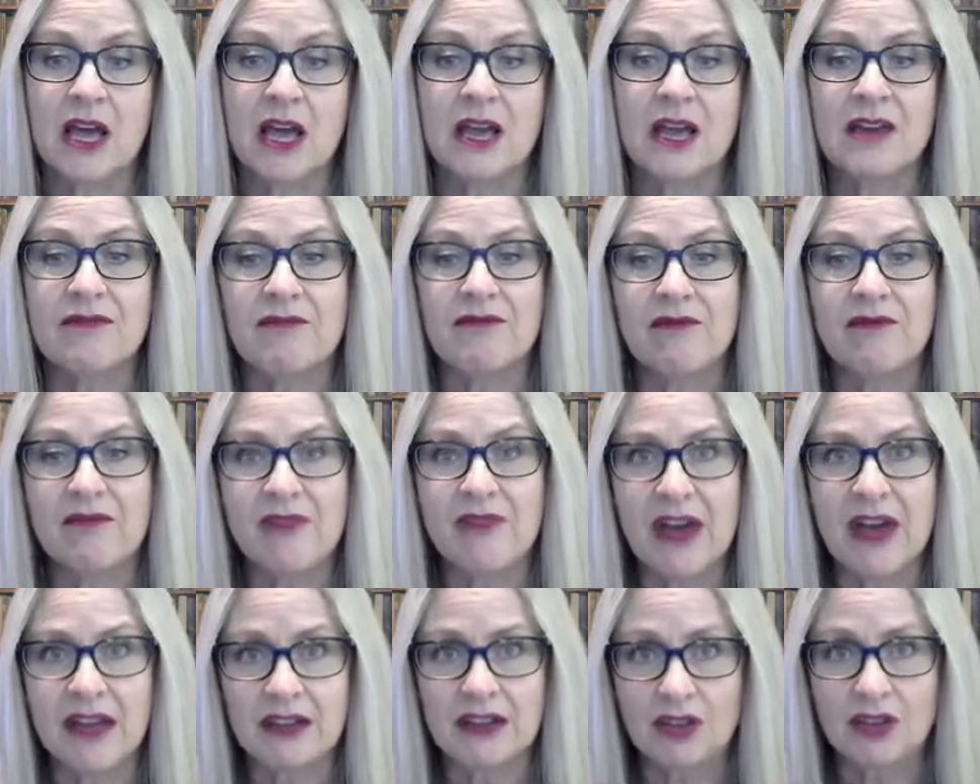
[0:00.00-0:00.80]
In
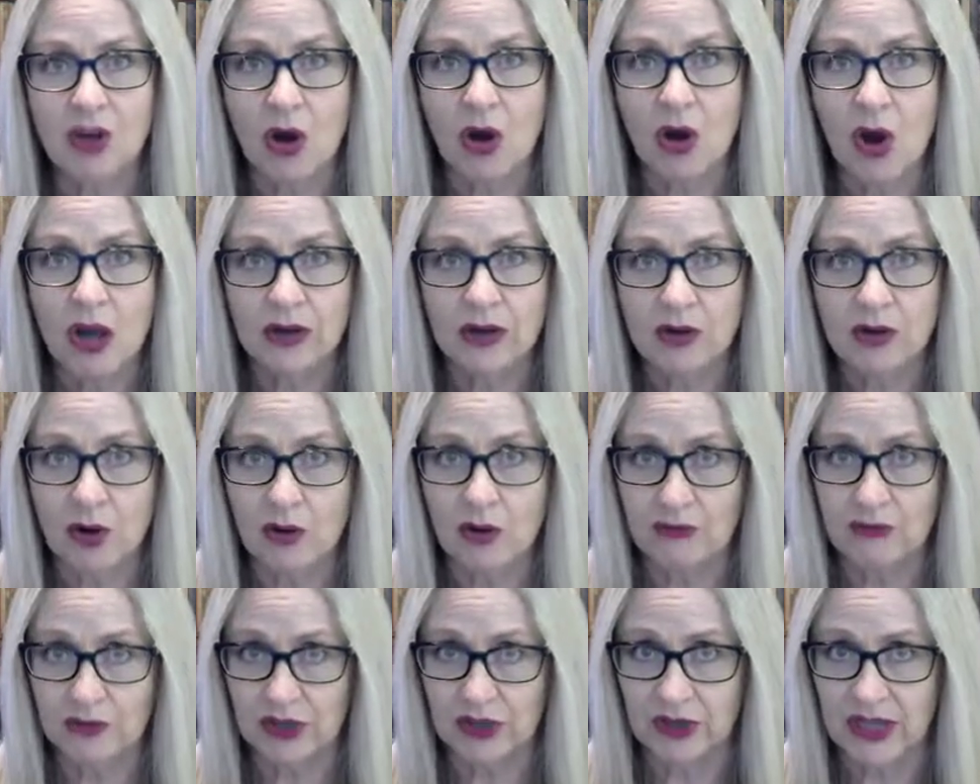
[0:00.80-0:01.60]
that kind
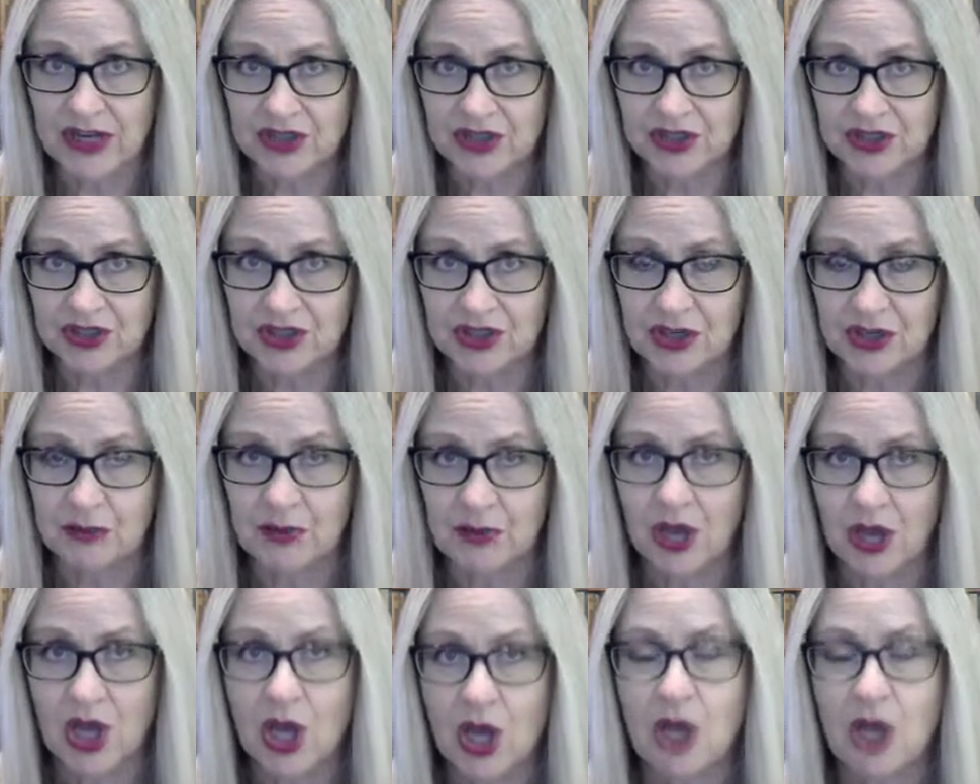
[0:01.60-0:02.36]
of relationship,